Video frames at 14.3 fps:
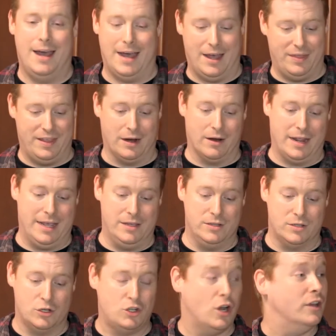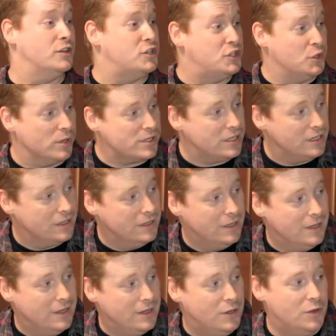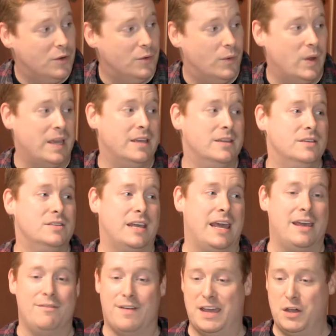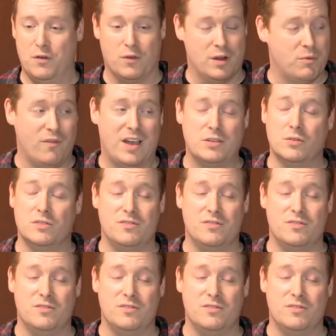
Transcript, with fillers: Uh, there is Sean Stewart, who is a Vancouver improviser.